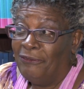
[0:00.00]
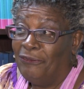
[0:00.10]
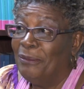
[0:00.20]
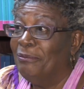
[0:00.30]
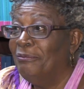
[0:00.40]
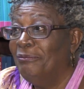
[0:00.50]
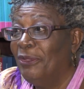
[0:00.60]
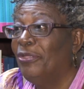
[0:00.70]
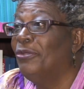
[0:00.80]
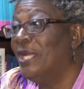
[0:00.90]
from
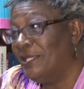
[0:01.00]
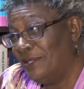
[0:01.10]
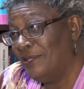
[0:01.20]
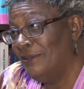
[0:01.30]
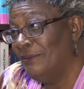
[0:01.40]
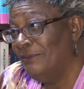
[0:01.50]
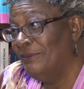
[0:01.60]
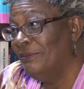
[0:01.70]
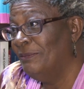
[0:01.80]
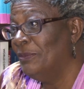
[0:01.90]
threat,
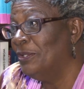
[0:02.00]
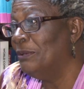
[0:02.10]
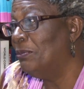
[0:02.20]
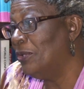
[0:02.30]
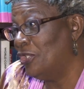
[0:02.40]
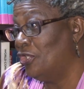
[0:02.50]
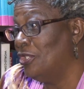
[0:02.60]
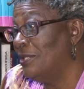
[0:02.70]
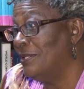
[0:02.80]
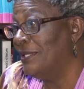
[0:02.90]
the
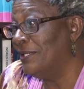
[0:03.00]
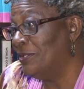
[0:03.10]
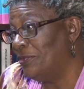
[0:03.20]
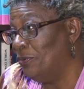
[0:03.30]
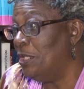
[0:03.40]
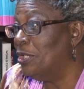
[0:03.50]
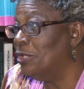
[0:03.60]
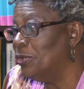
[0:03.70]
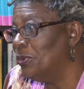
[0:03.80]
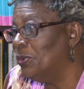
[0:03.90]
pressures that we
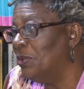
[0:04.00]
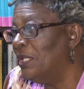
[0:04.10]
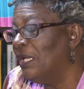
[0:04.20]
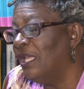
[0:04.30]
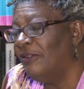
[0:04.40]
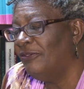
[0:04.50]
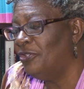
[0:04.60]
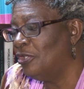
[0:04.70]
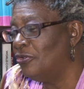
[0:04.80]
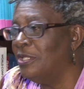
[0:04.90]
undergo in life.
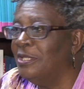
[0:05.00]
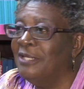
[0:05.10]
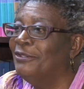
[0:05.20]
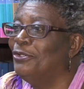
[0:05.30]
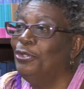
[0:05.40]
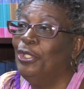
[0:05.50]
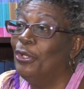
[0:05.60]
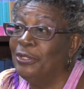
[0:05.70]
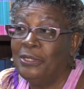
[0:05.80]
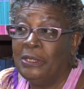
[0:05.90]
Children are never too
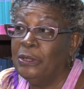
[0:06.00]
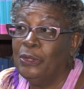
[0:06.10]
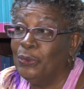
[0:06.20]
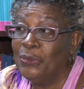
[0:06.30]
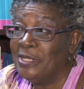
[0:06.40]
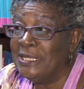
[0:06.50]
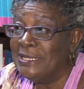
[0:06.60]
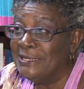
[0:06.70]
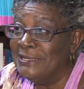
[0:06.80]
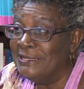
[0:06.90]
young to learn those
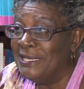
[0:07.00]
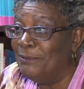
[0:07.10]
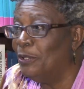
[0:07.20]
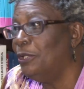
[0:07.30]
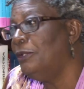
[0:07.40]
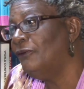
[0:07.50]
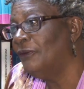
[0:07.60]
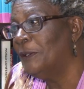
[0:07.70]
lessons, I believe.